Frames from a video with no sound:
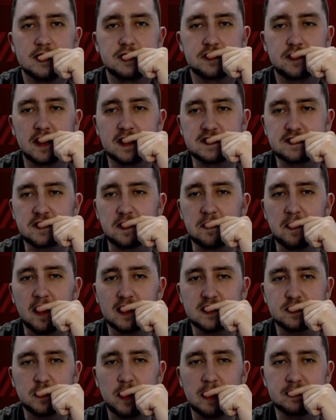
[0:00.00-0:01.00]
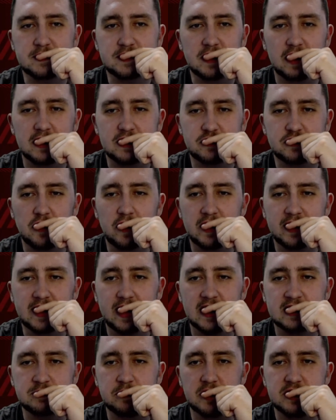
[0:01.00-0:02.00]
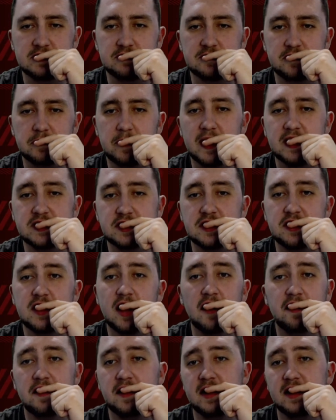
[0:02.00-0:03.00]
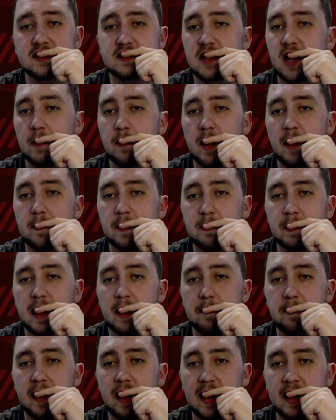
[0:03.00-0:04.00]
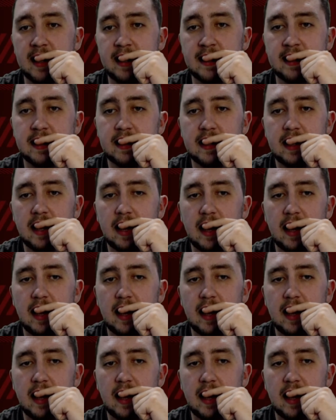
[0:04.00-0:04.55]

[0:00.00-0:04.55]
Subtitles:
Transfermarkt's website trying to get as much information, nothing has come up about playing